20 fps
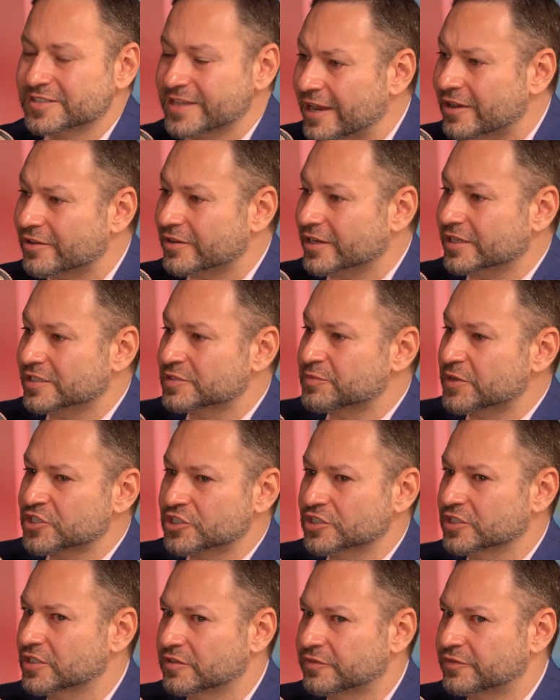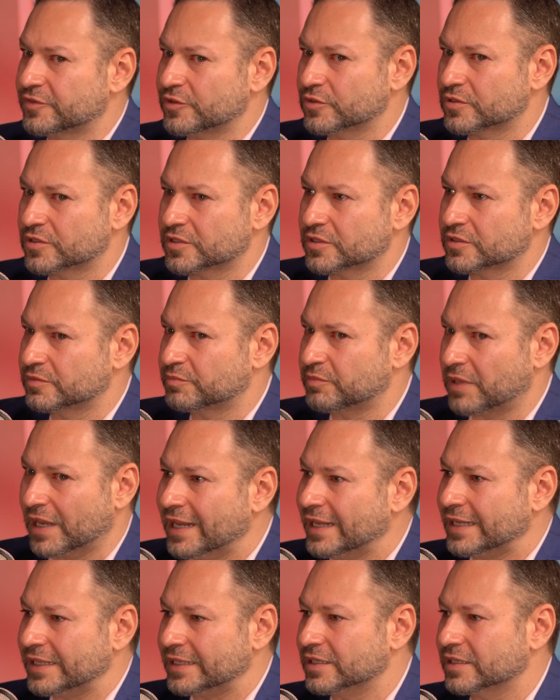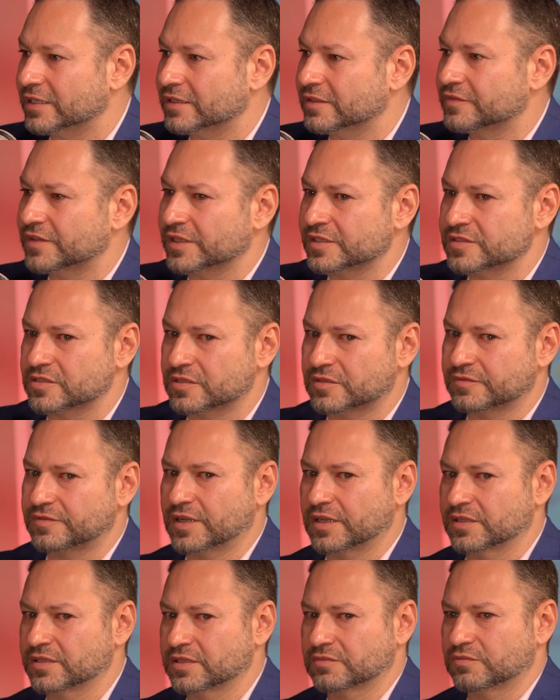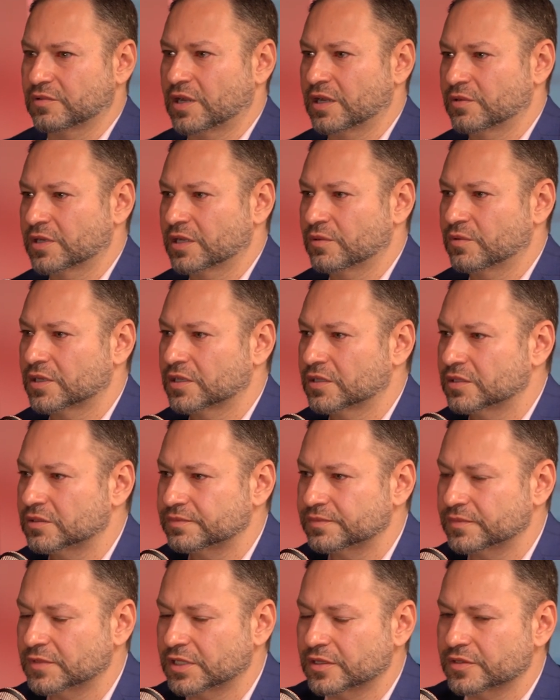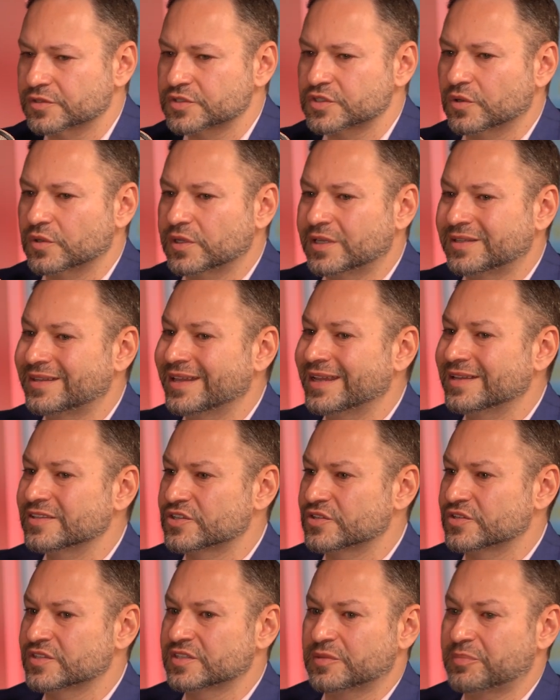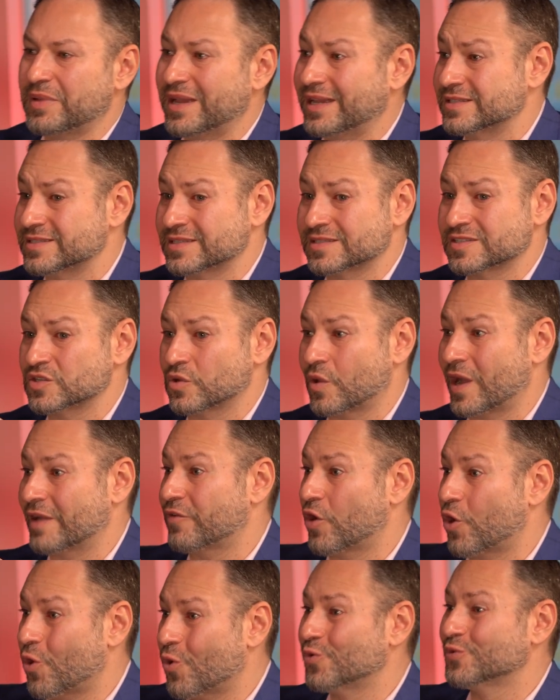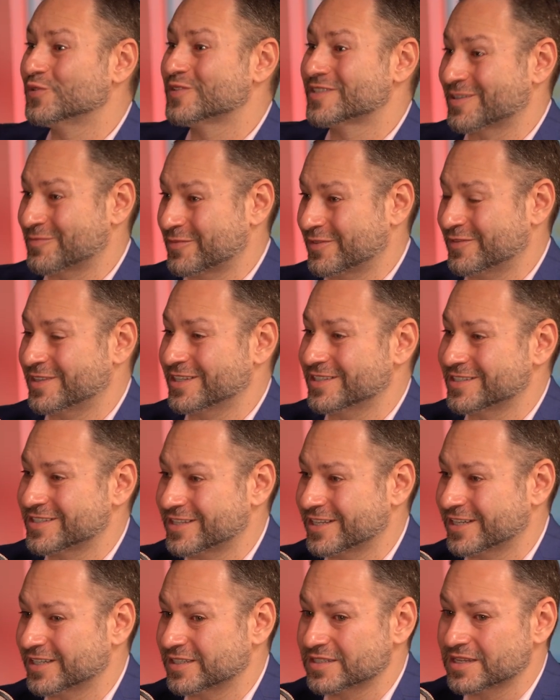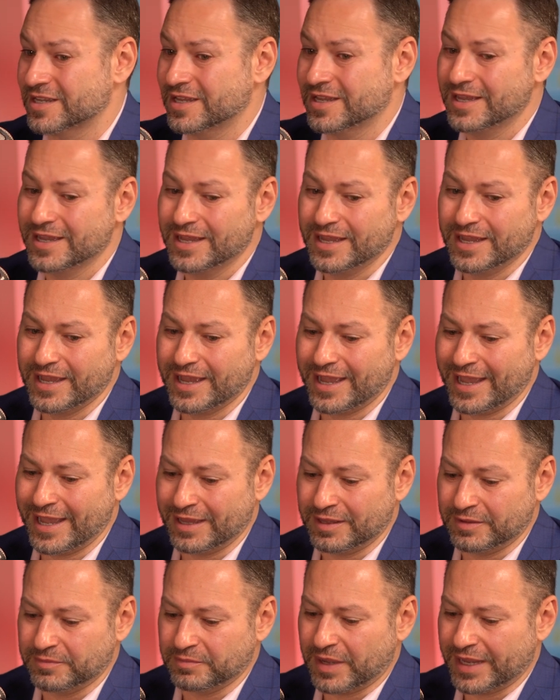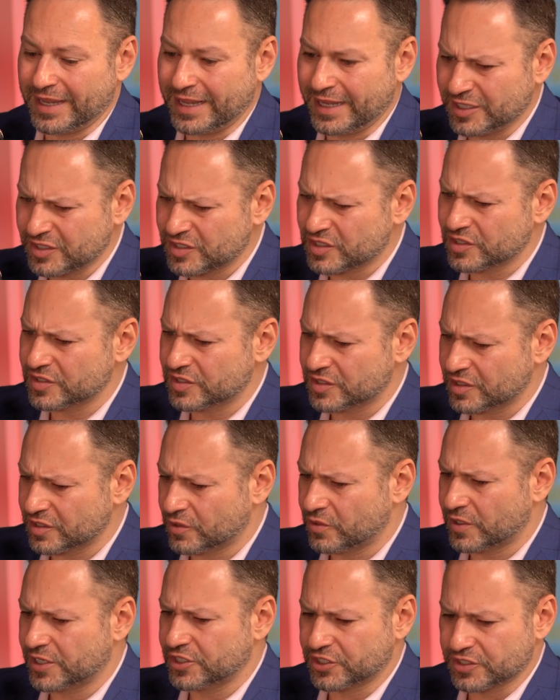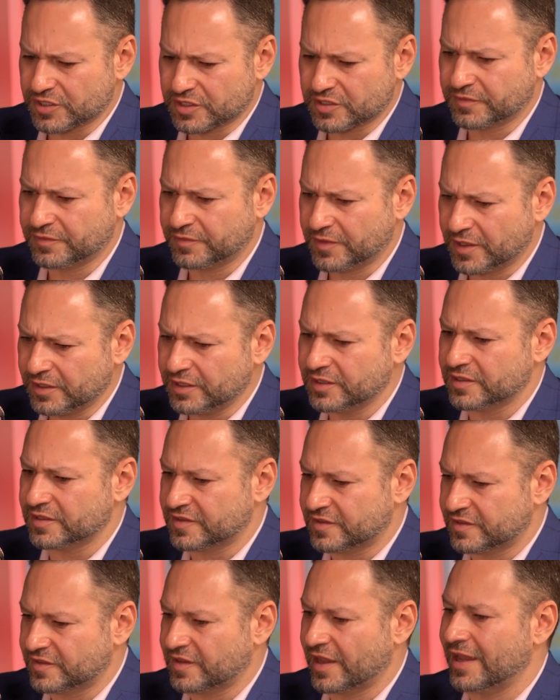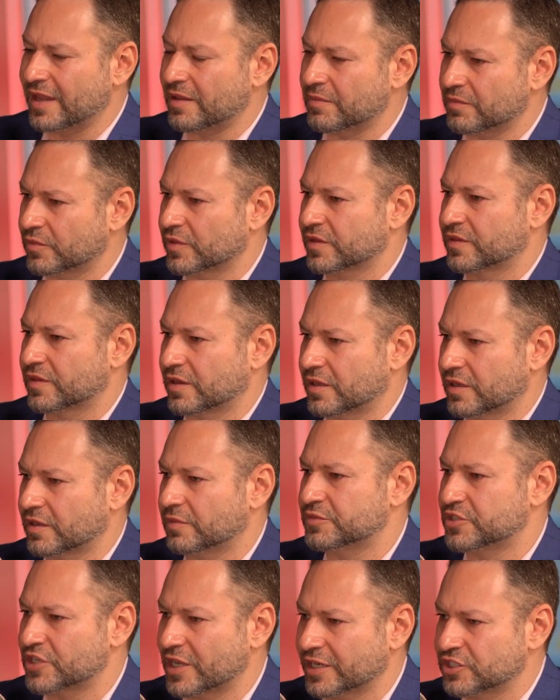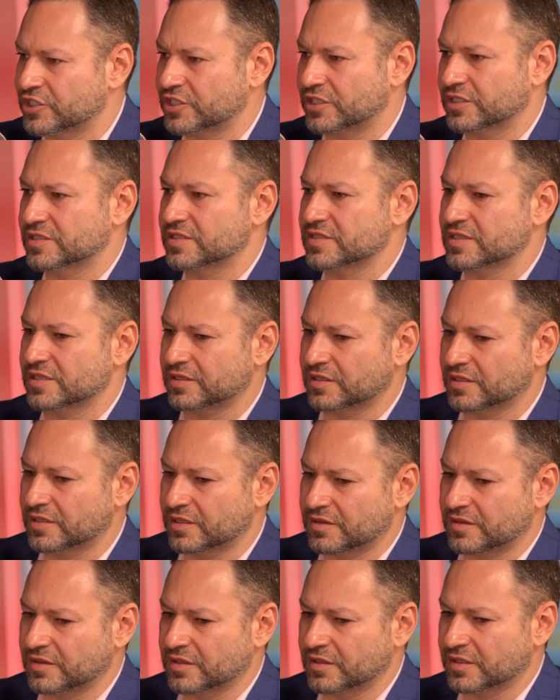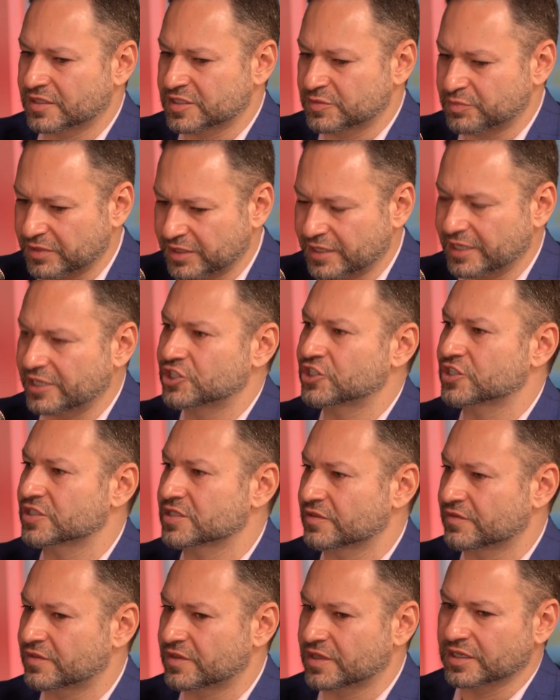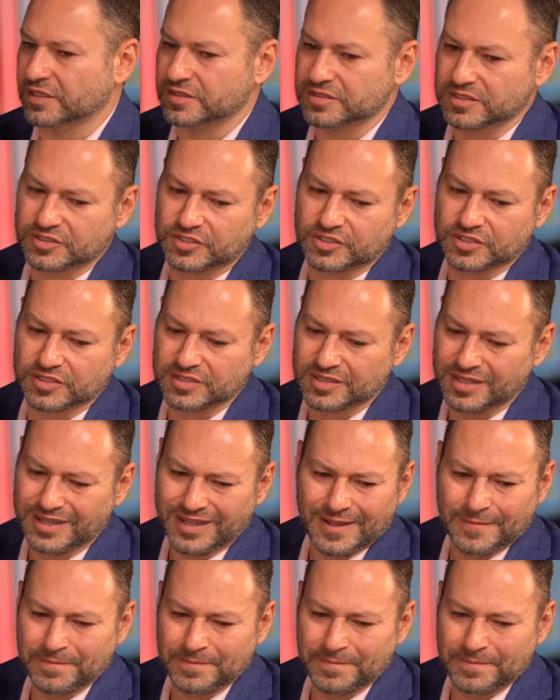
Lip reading: scary, especially if you're buying. If things are on fire, like, why would I want to, So the answer is depends. And so I've honed some of these things. And my answers to the questions are fairly the same with objections and the explanations of things. It's just,